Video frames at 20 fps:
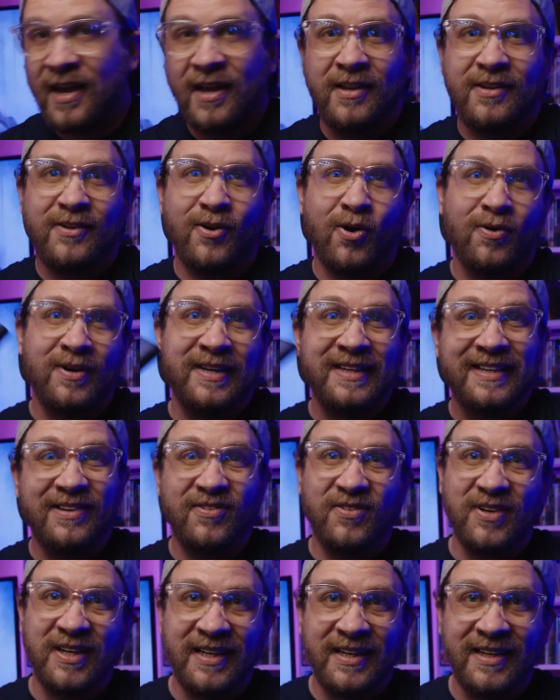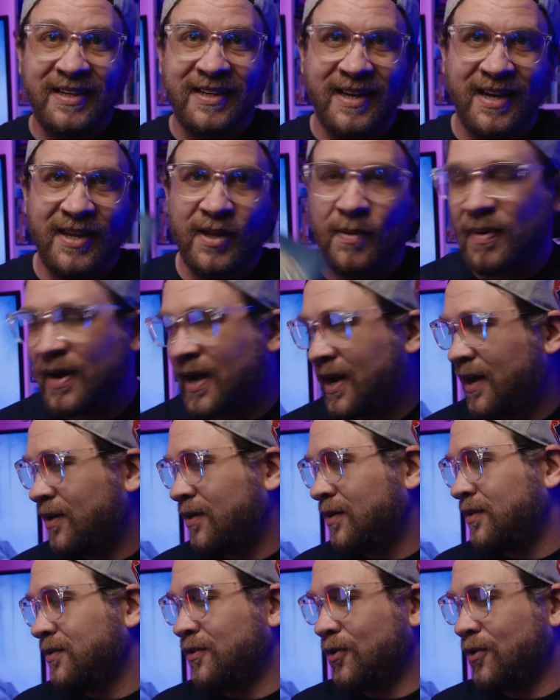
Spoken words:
This is the only DVD in the pile.